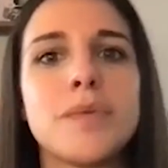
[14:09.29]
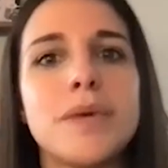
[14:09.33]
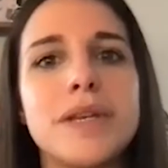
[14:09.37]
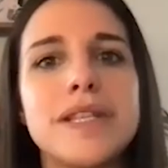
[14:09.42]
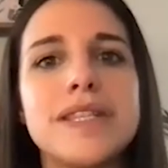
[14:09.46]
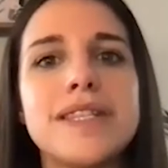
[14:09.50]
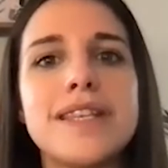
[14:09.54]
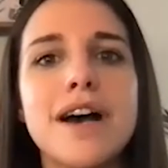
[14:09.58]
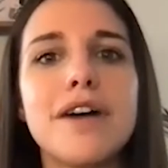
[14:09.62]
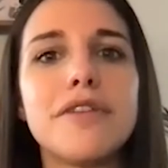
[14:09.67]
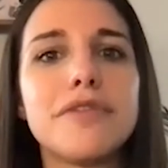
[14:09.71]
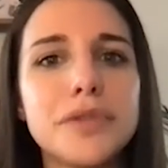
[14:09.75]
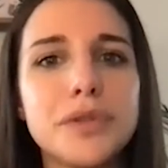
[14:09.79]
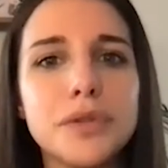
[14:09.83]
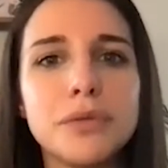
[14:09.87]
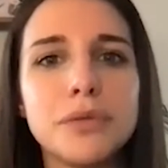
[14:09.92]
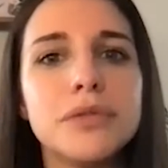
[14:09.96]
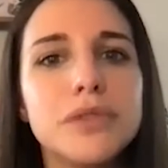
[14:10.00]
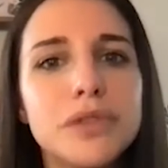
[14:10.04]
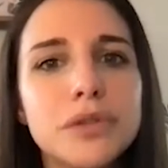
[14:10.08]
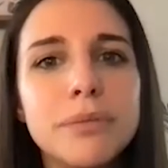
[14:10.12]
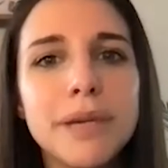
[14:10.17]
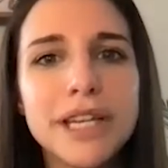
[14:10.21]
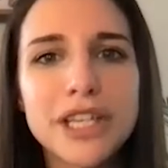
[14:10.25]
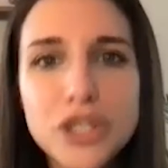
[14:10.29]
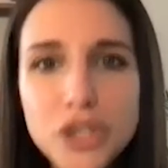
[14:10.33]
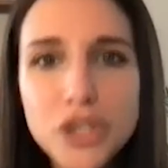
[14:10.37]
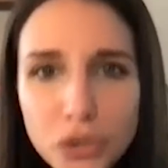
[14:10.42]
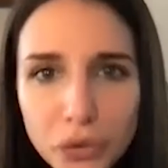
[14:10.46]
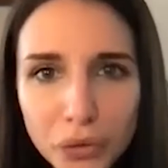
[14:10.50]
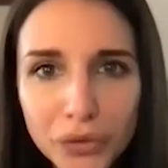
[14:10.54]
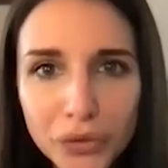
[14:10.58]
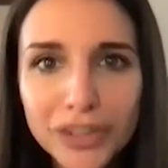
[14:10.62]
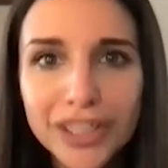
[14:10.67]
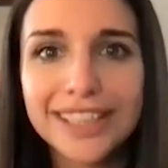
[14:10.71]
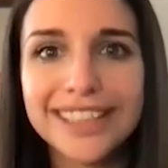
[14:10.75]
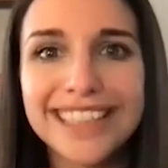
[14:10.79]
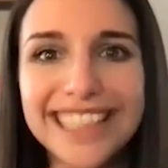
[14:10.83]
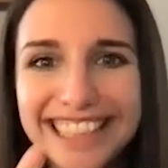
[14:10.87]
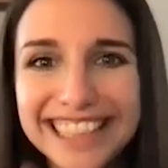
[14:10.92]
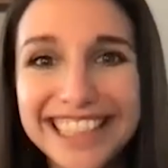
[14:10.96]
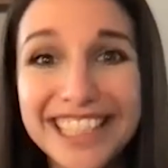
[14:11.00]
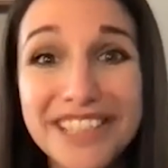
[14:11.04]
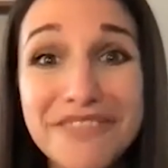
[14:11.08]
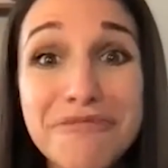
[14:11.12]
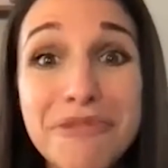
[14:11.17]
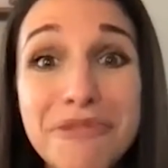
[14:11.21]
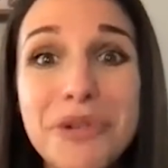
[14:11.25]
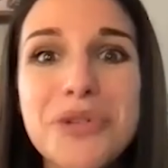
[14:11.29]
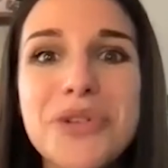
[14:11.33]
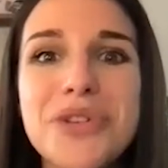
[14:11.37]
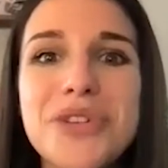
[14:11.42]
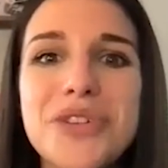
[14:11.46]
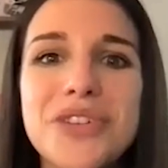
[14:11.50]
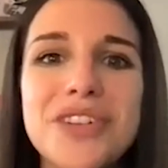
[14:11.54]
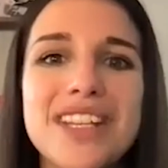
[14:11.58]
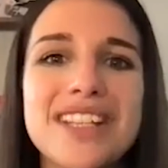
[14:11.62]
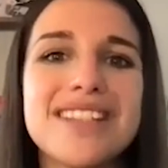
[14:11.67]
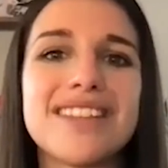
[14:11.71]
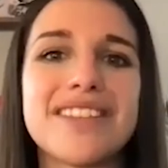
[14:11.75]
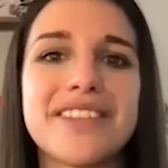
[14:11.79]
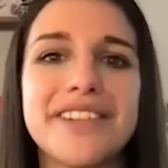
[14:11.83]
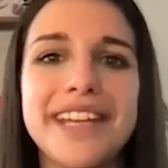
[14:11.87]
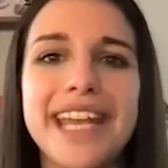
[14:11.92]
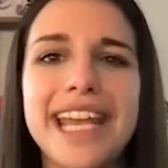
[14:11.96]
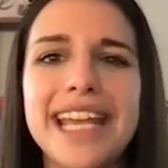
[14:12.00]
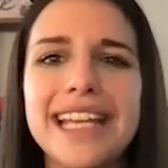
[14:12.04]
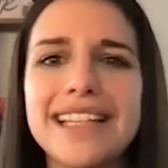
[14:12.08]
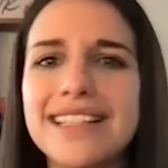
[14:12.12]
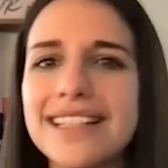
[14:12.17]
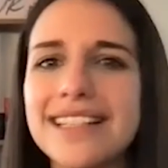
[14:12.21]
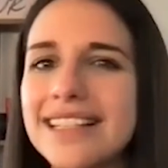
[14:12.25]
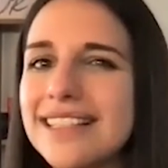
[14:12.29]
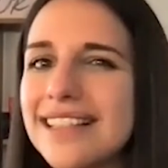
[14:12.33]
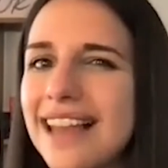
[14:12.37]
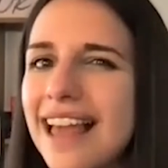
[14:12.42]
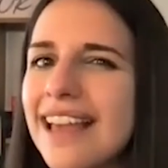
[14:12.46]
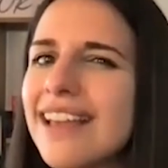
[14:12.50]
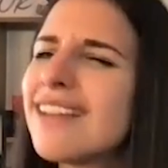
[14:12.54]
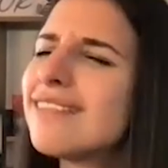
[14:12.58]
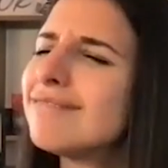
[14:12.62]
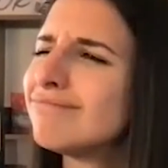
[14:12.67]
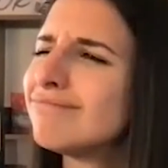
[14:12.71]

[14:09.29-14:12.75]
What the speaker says: myself to make sure that the emotion is created is like,